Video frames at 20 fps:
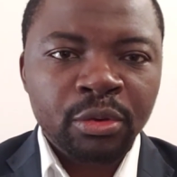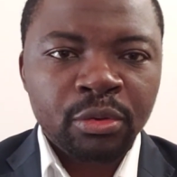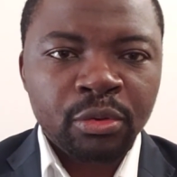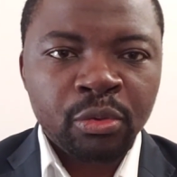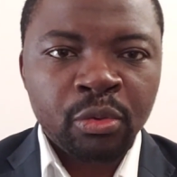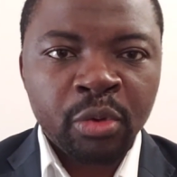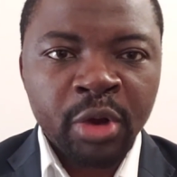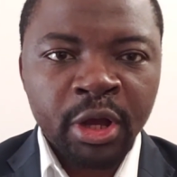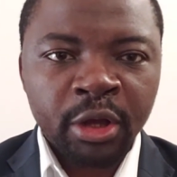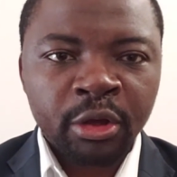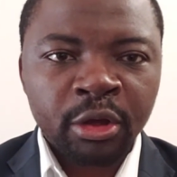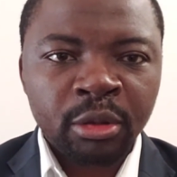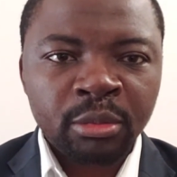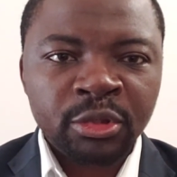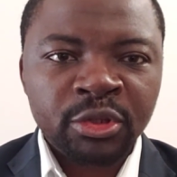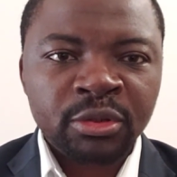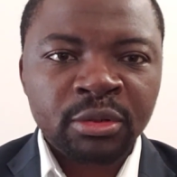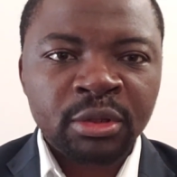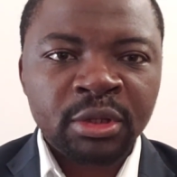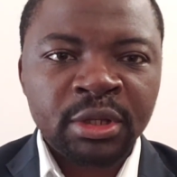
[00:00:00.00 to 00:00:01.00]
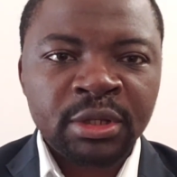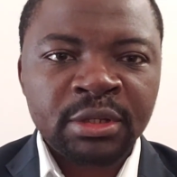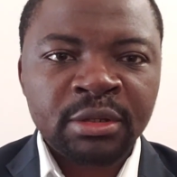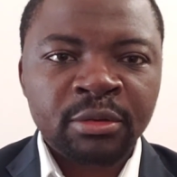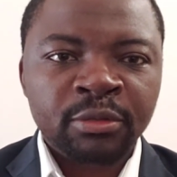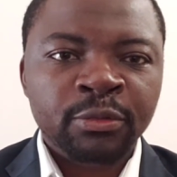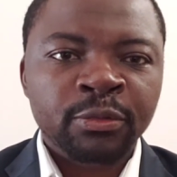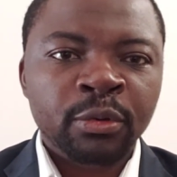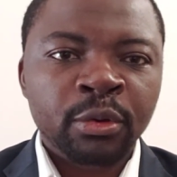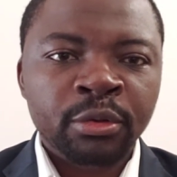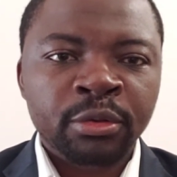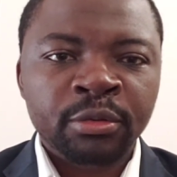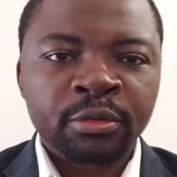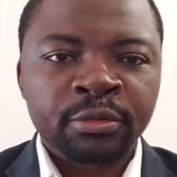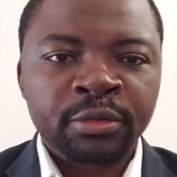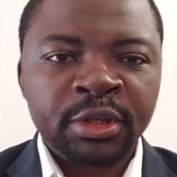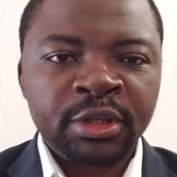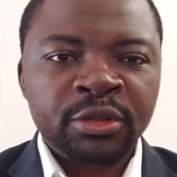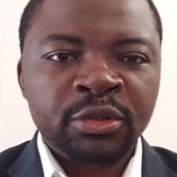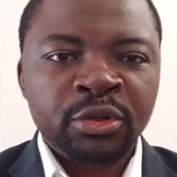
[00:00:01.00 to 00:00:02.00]
Welcome to this fourth
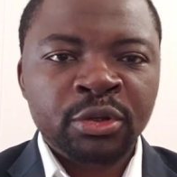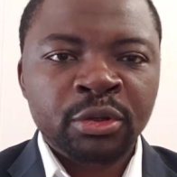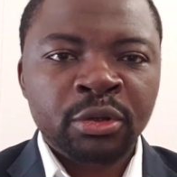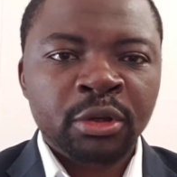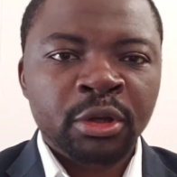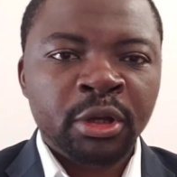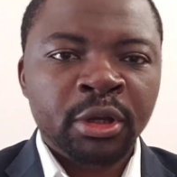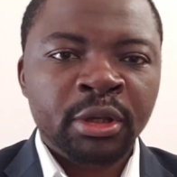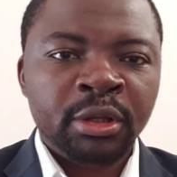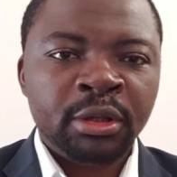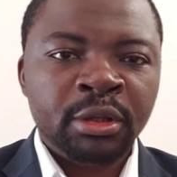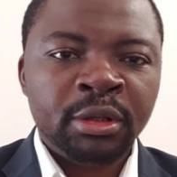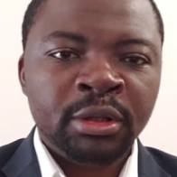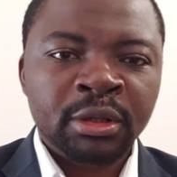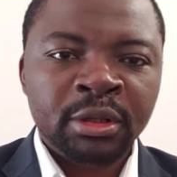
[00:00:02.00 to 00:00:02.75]
video on